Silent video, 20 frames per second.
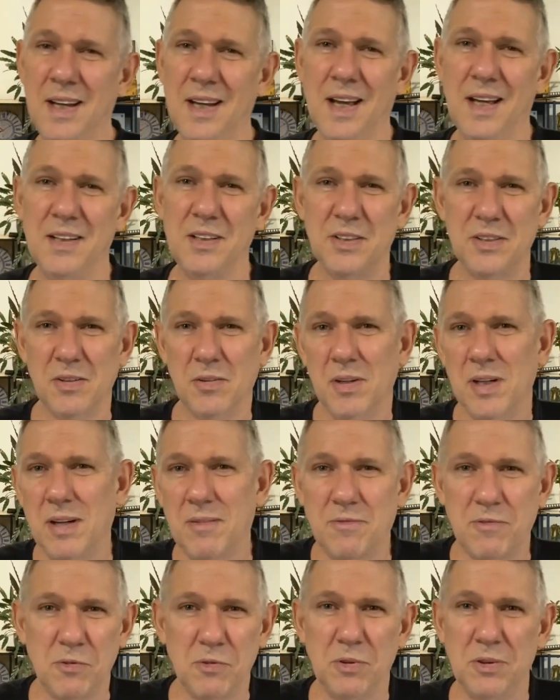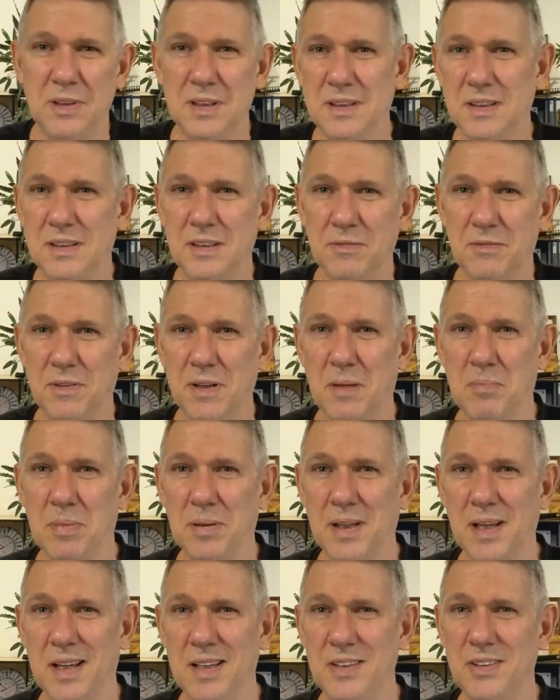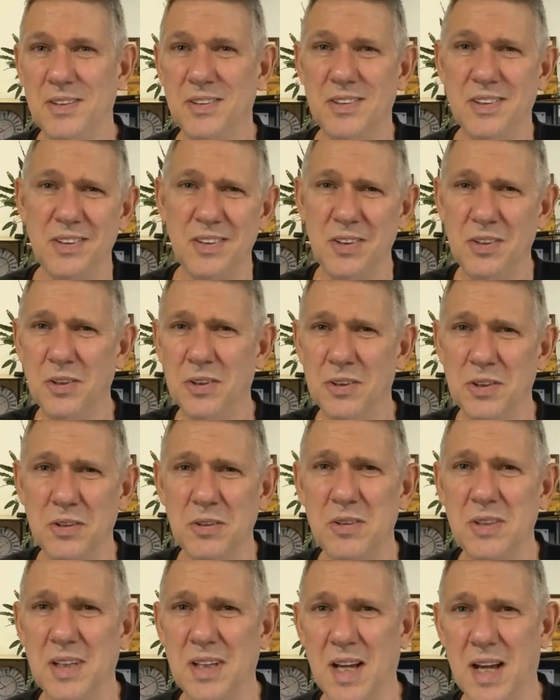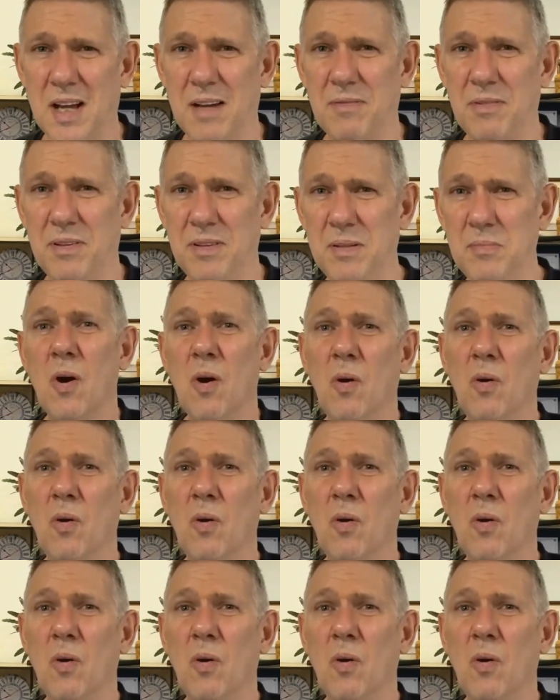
And you sign up for all these different applications and you're not using half of them,